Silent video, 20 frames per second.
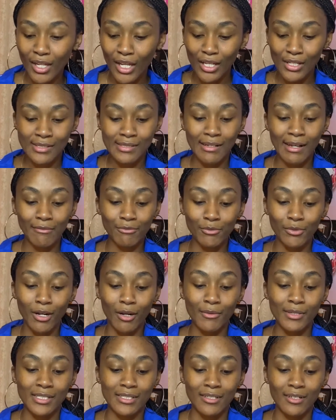So everyone
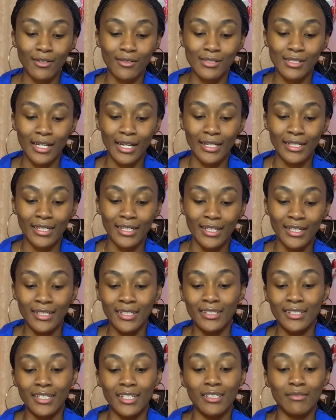always knows, like,
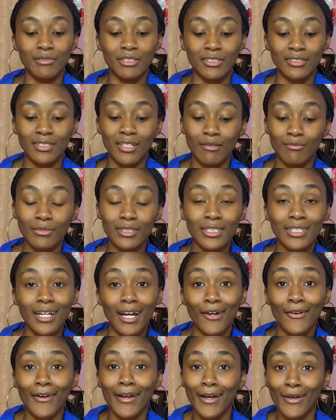oh, there's Dominique, got
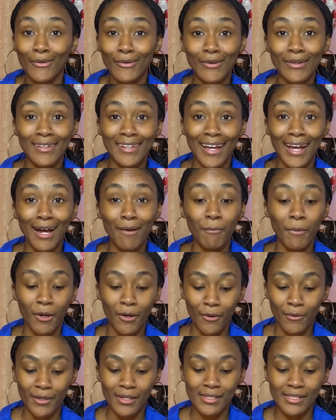her hat on. Like, I'm
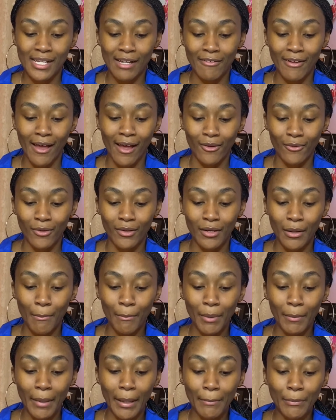always have a hat on.
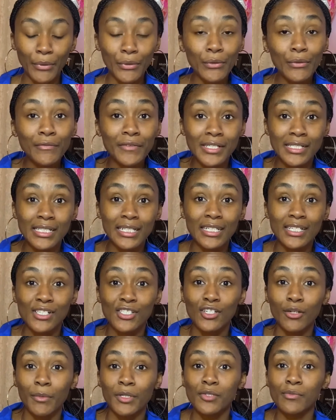But my poof is getting
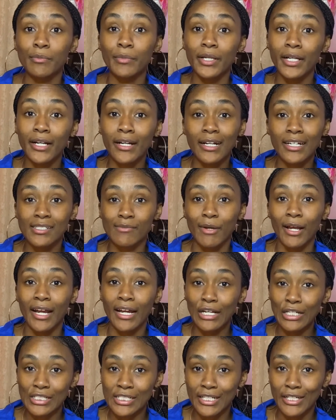so much bigger because my
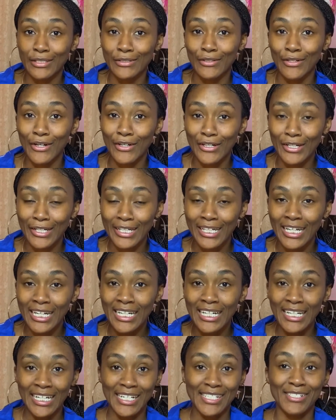hair is getting longer.
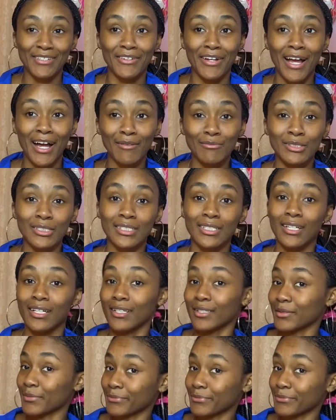So now I'm just like,